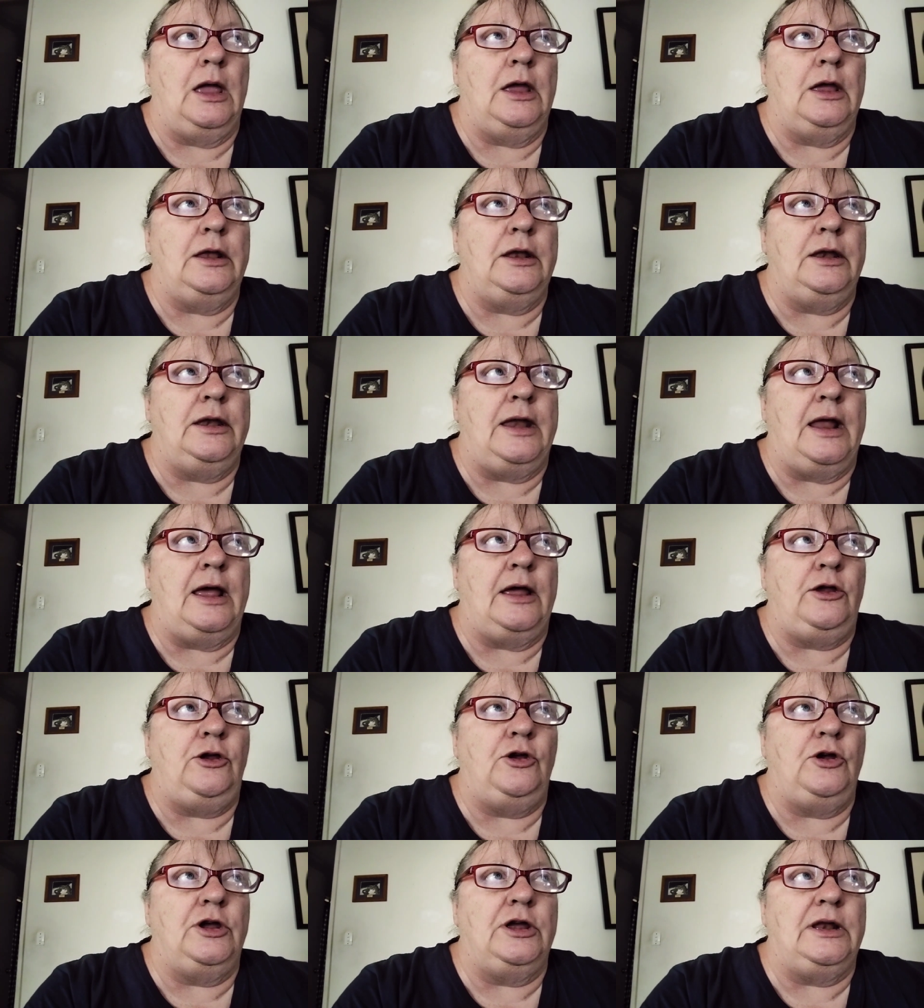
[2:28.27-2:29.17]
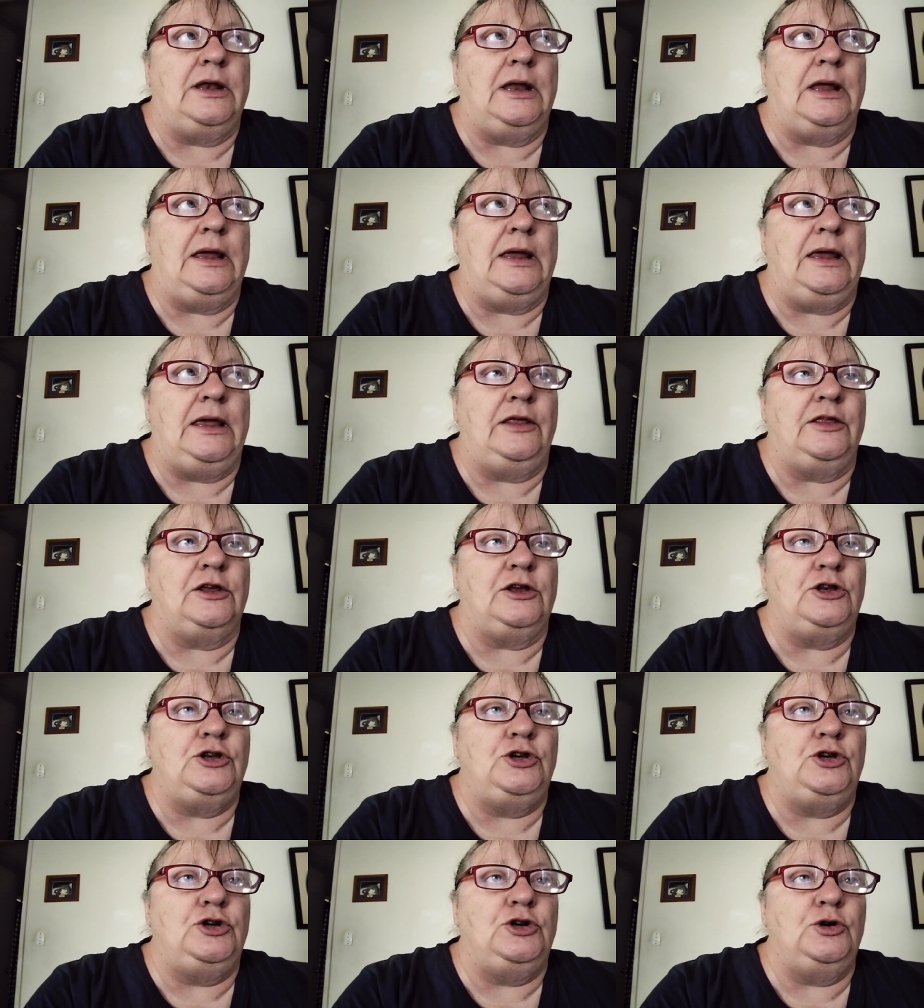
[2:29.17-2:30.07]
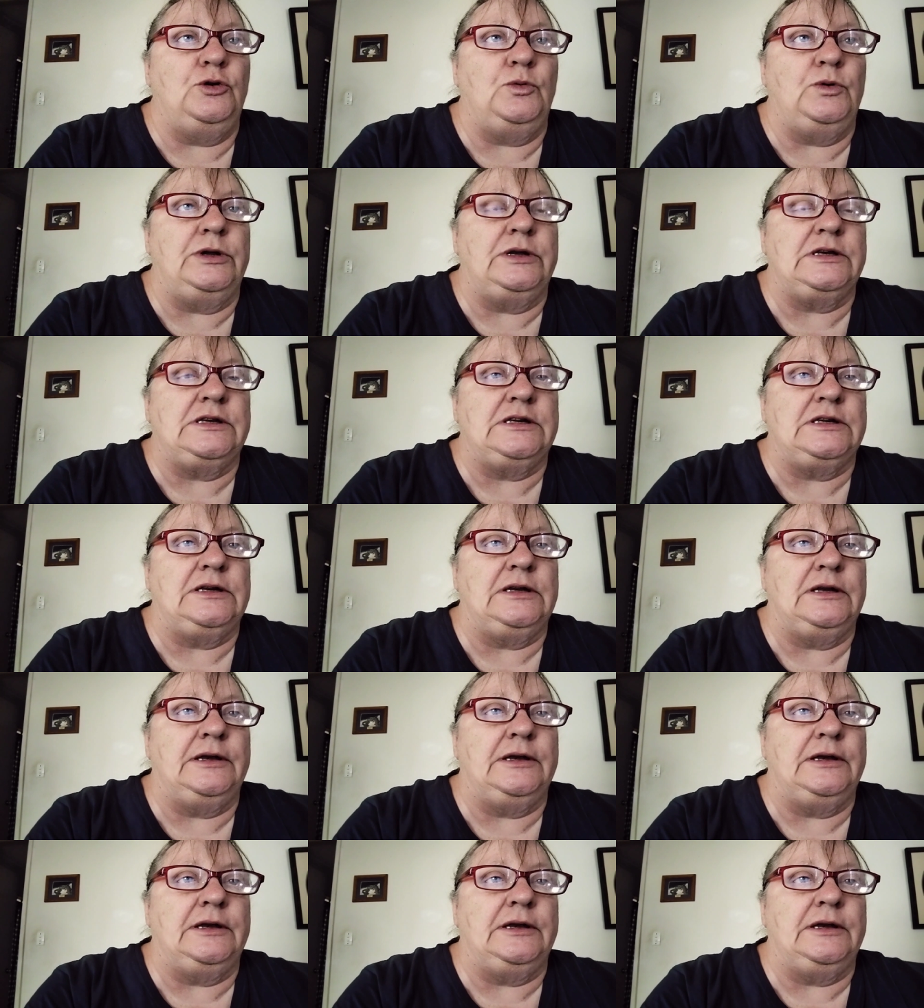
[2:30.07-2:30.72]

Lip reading: Now you can either do it,